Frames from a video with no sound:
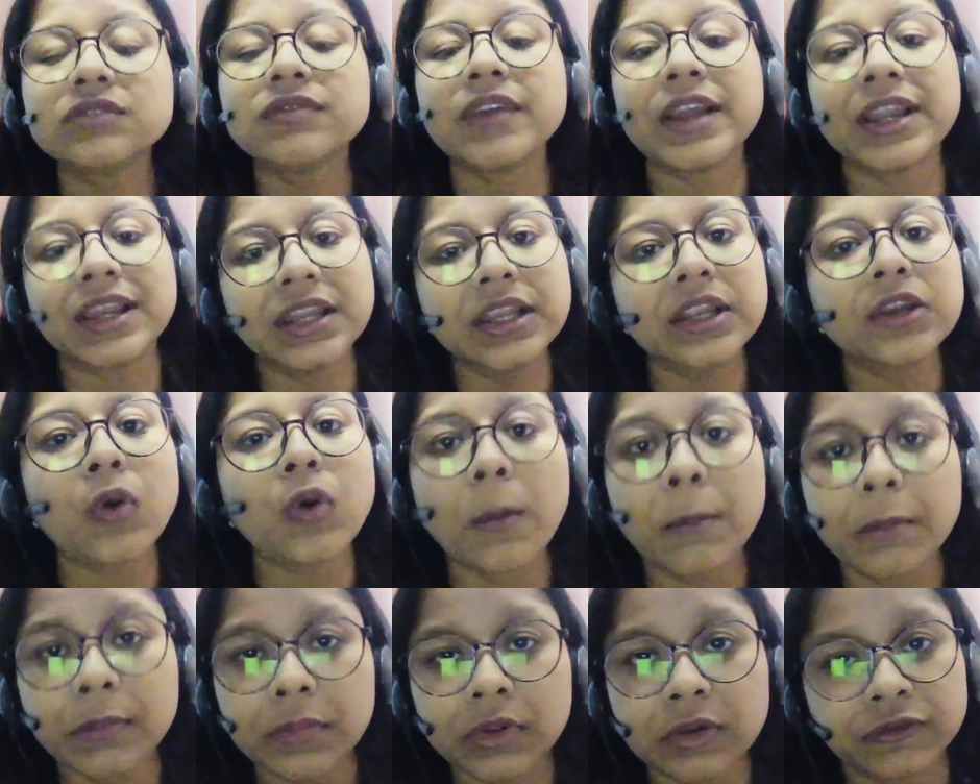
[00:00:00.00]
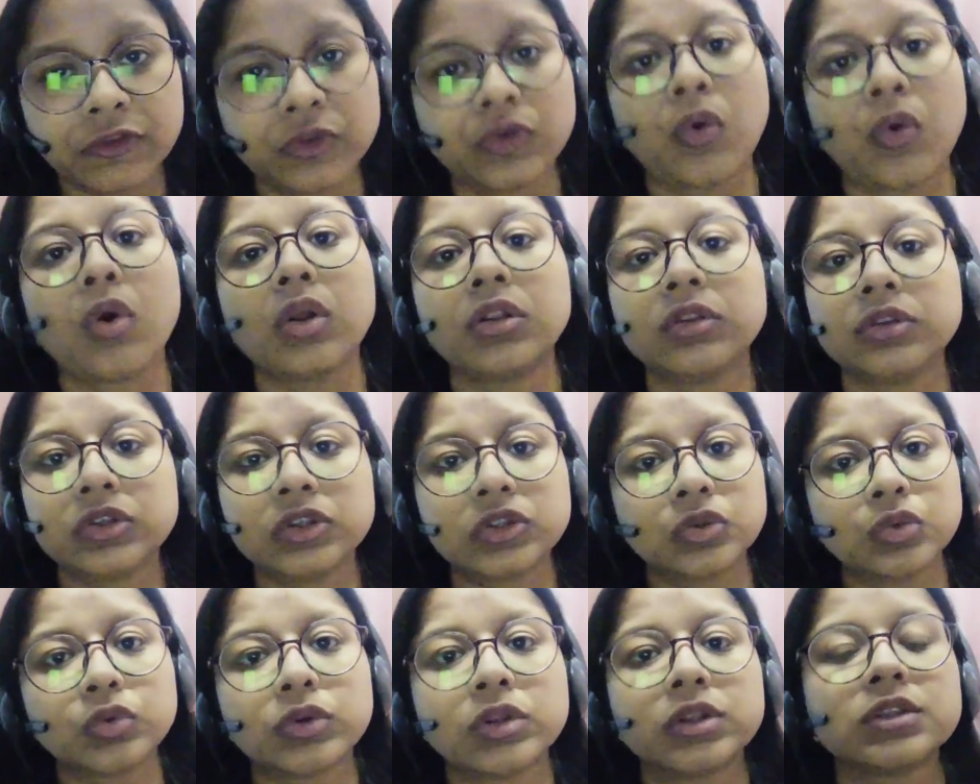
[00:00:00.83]
very normal for all the
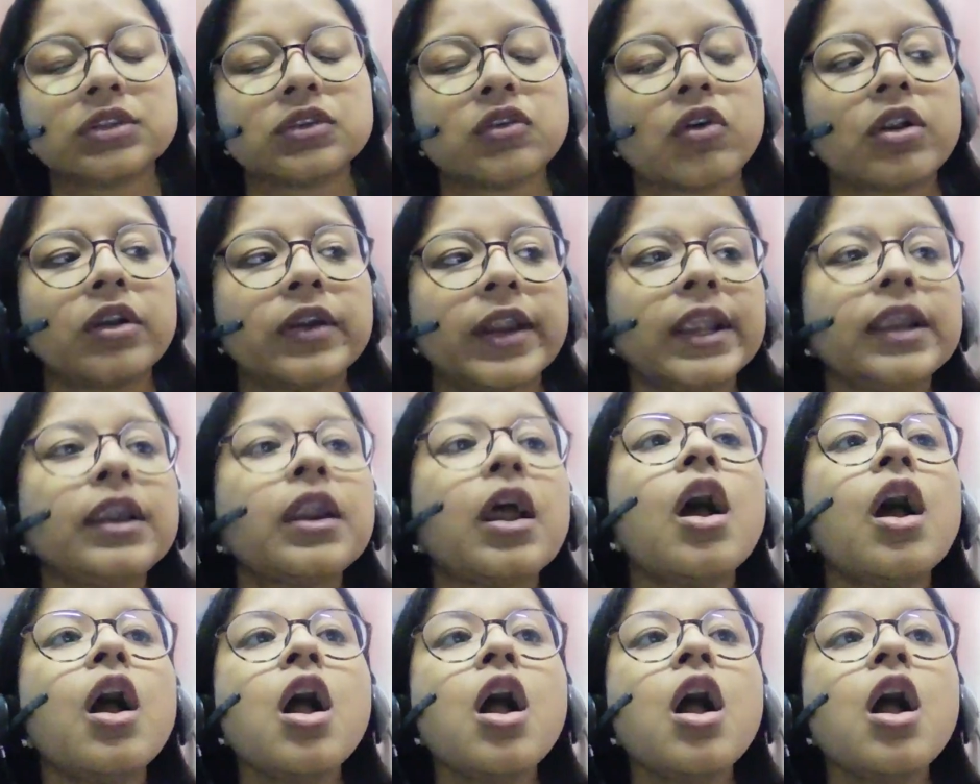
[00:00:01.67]
students all right